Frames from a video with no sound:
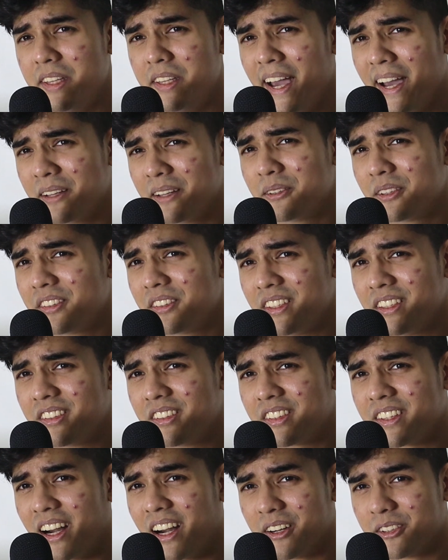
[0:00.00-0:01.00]
Yeah, you're seeing
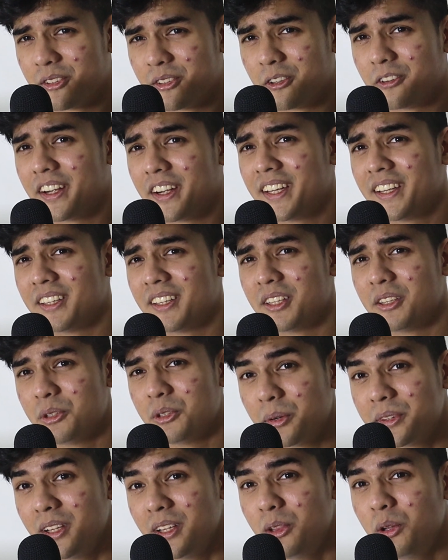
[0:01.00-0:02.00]
stars, alright?
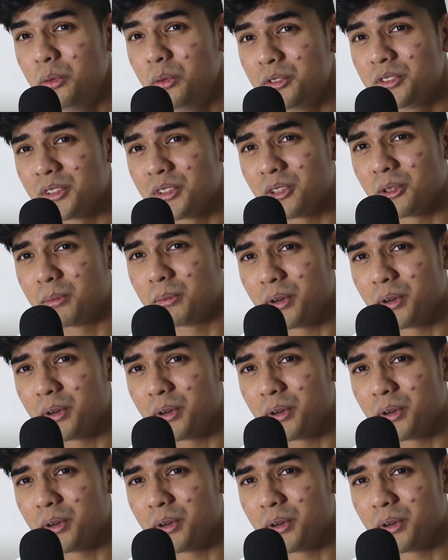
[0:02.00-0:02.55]
You're delusional,